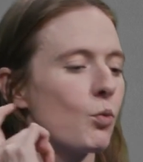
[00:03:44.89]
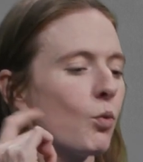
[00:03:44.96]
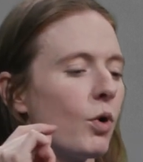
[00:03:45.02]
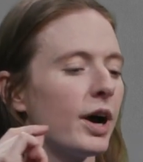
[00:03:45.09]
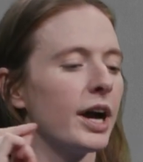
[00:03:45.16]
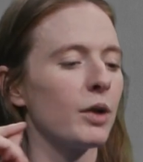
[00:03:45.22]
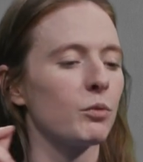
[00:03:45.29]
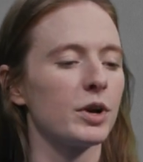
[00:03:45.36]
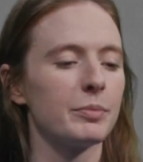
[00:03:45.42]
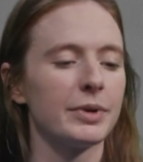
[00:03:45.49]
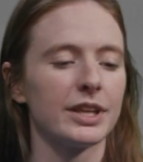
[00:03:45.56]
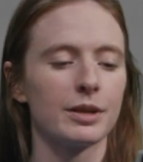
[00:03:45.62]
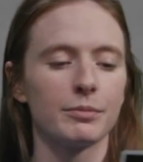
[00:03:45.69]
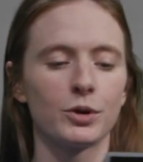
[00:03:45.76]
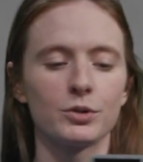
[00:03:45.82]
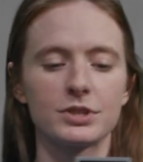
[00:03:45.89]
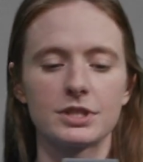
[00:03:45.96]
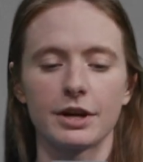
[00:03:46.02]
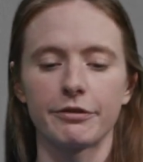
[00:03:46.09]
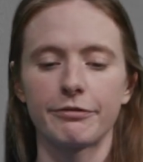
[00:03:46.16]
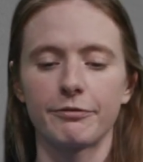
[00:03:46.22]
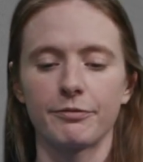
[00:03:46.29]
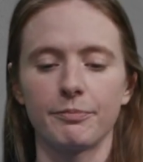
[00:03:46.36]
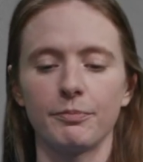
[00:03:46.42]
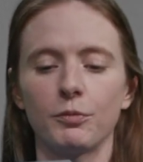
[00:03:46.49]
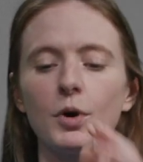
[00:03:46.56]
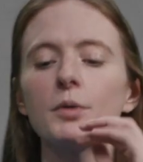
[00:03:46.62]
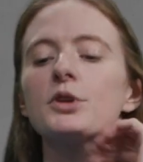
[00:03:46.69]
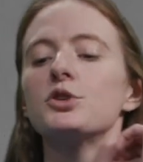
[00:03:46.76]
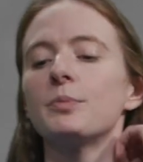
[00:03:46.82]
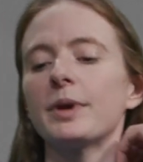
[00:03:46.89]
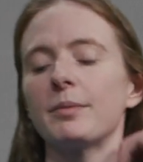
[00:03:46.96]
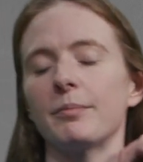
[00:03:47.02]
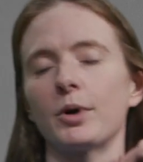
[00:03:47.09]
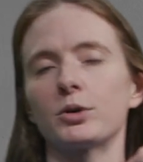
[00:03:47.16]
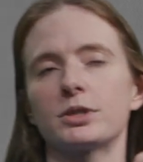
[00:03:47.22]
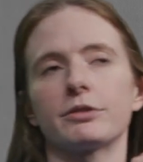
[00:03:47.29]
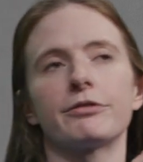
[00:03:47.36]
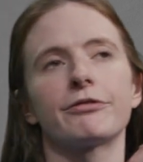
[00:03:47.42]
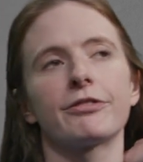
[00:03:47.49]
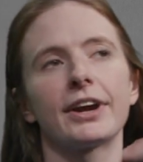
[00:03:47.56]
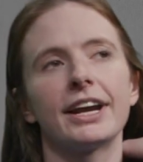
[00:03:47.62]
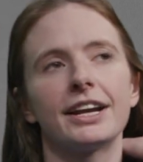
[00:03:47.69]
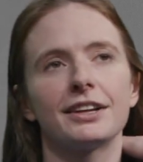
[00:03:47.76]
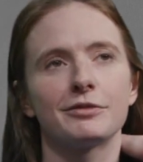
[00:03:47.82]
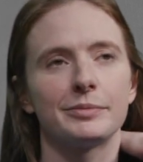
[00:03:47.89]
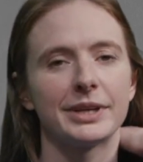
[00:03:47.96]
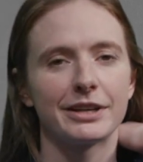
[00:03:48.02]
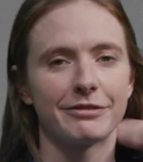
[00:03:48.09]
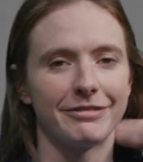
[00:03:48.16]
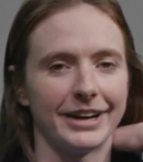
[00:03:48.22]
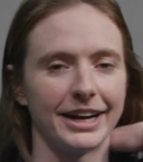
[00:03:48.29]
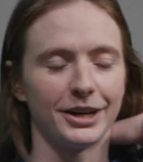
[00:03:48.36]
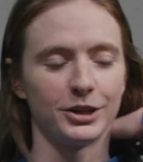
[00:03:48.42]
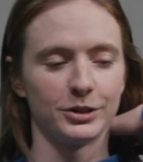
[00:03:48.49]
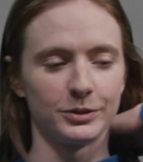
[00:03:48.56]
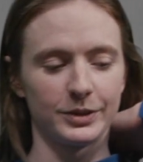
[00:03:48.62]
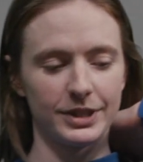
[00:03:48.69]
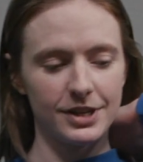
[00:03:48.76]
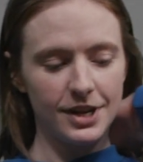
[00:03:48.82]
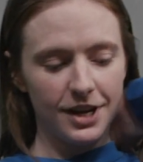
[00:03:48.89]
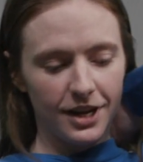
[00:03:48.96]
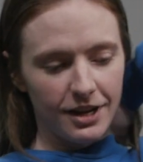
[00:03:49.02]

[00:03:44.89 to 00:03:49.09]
what would be the most, what would you be most afraid of being found?